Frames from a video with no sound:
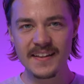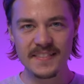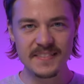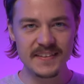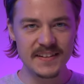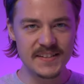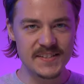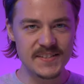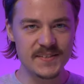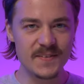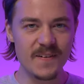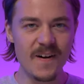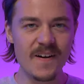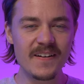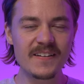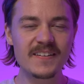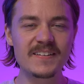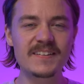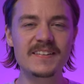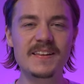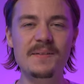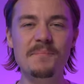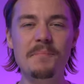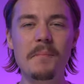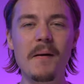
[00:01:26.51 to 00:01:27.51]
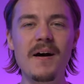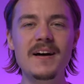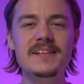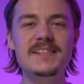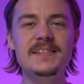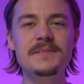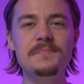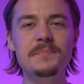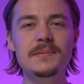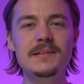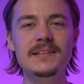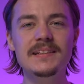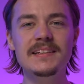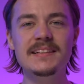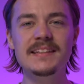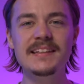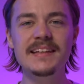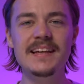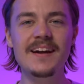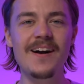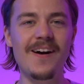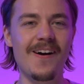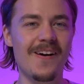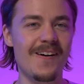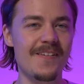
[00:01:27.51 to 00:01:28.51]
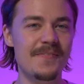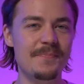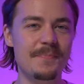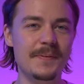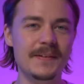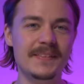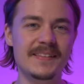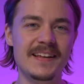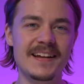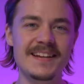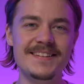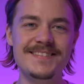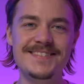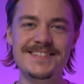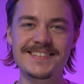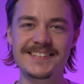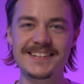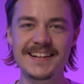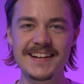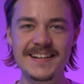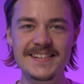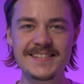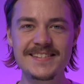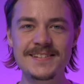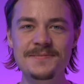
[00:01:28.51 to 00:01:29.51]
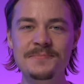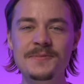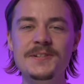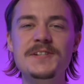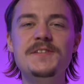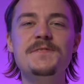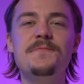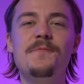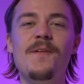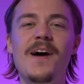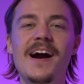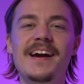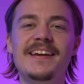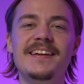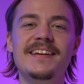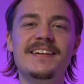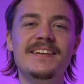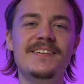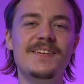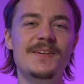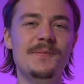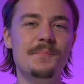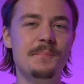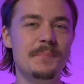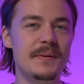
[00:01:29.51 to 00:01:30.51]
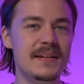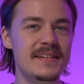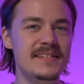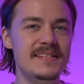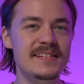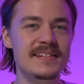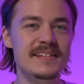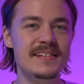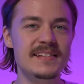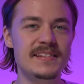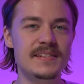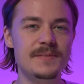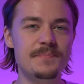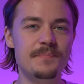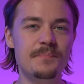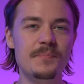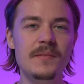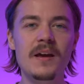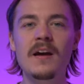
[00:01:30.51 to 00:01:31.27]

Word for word: the stronger the possibility of potential customers finding your business.